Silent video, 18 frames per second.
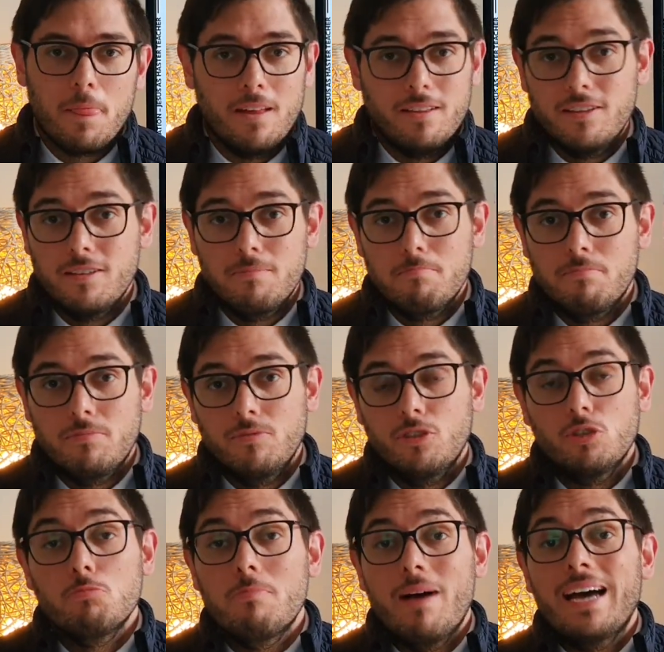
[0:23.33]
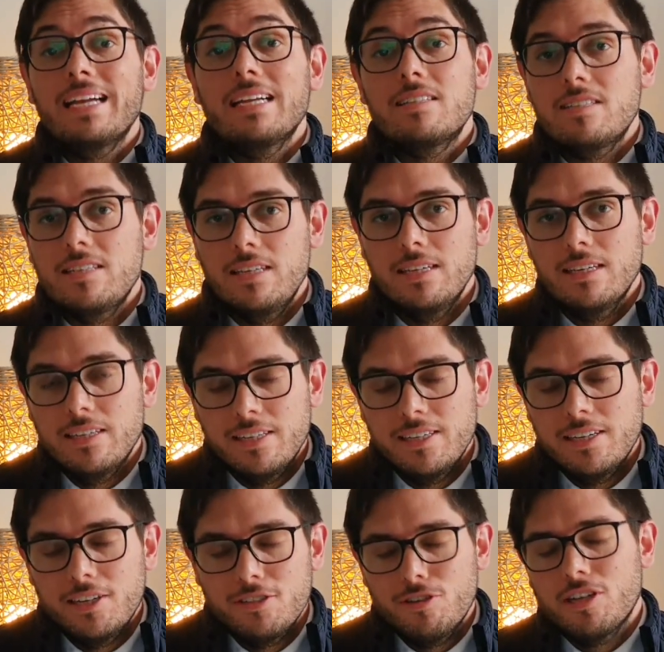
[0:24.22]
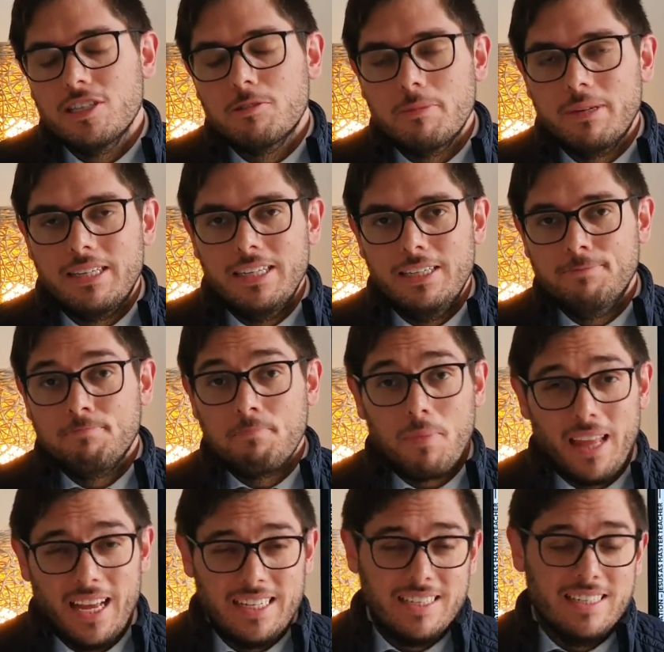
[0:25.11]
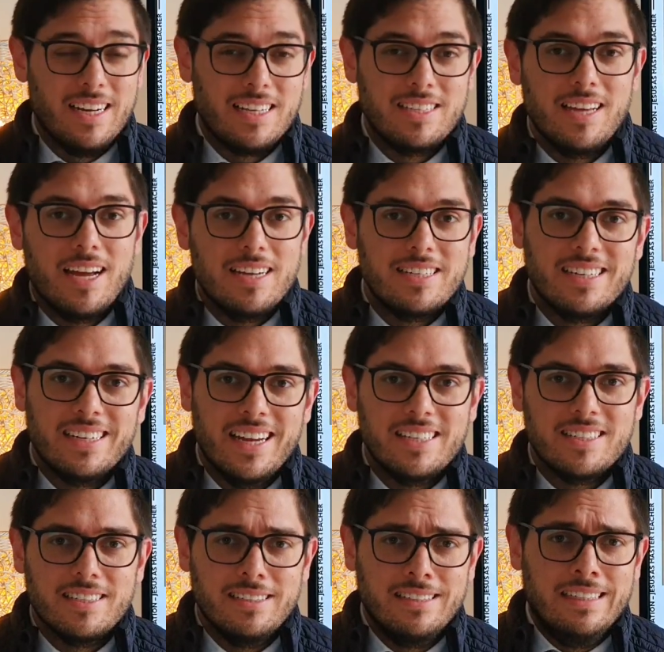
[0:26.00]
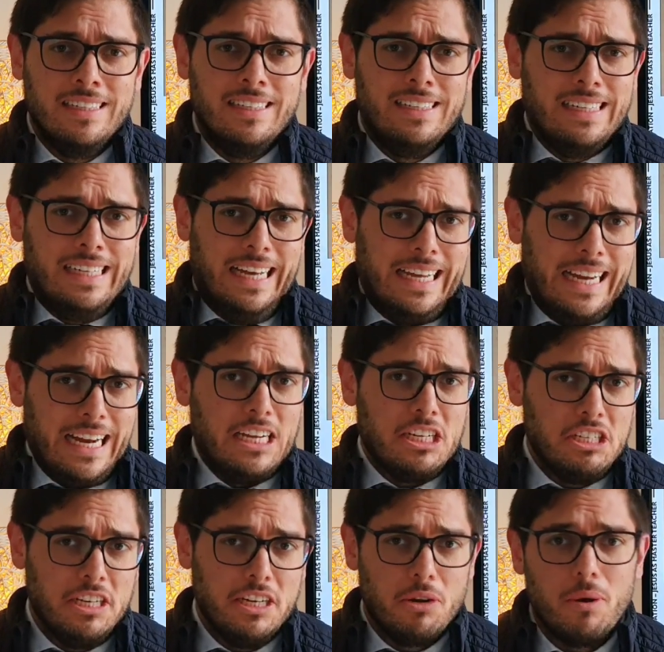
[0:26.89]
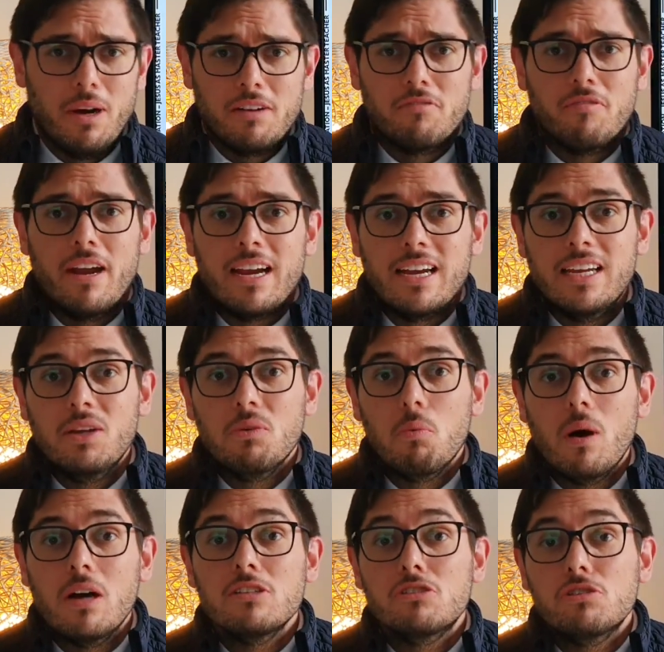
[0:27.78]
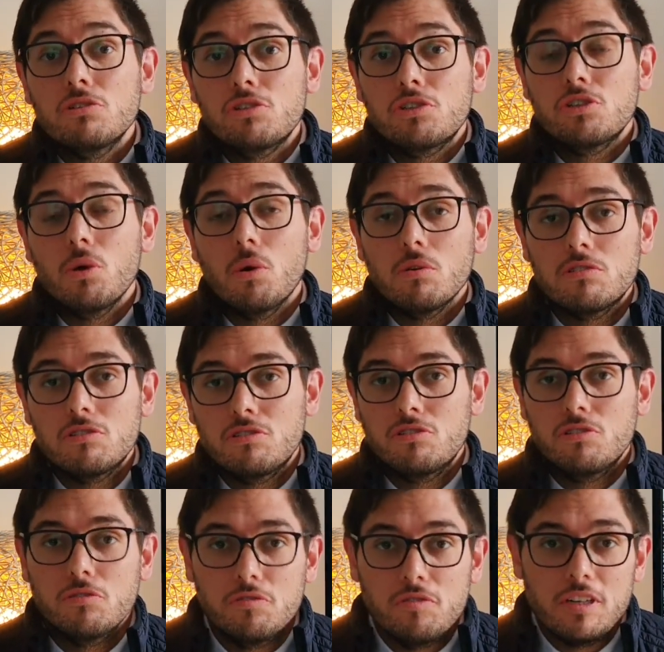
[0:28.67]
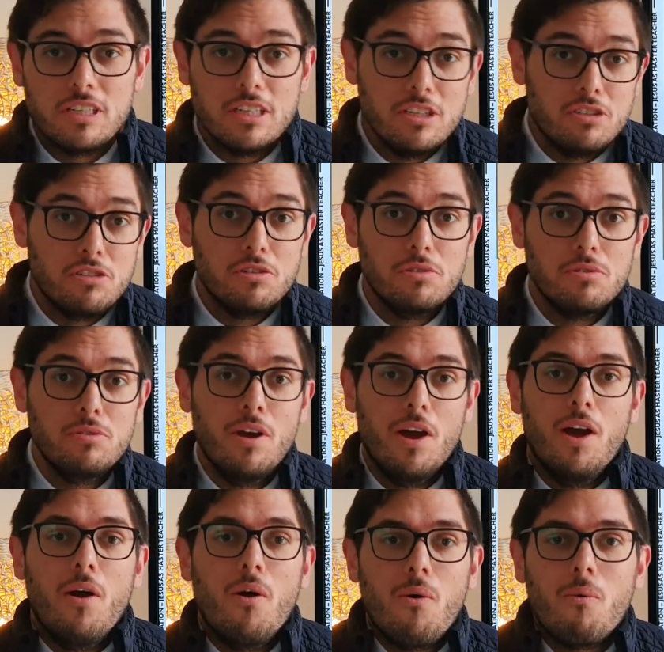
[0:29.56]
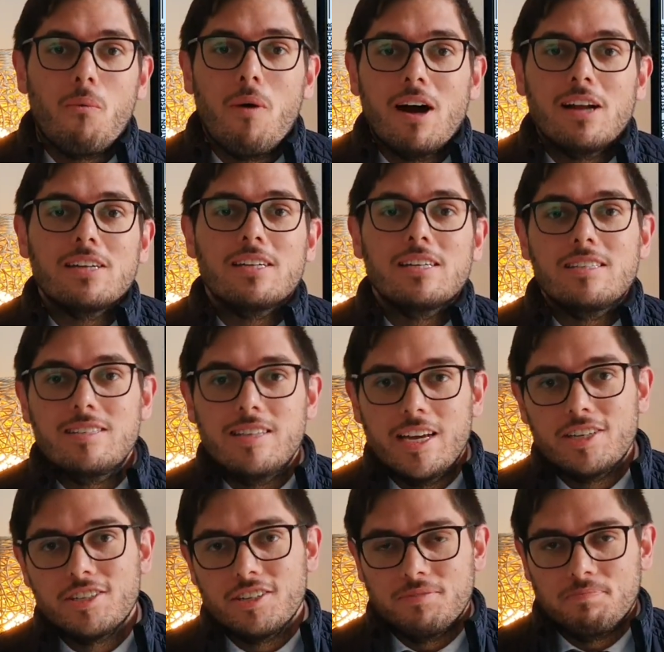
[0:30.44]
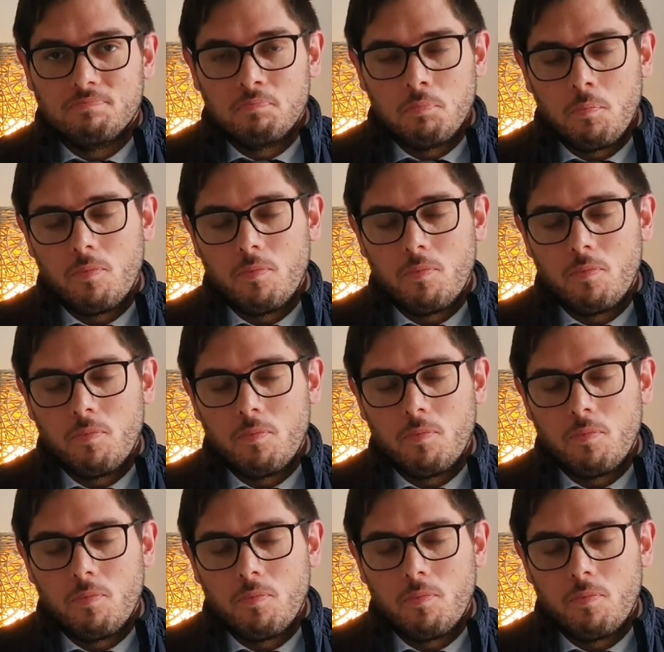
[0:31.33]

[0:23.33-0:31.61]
the humanity. So ultimately, it's an exciting lesson and actually, quite frankly, one too short to fit into one session.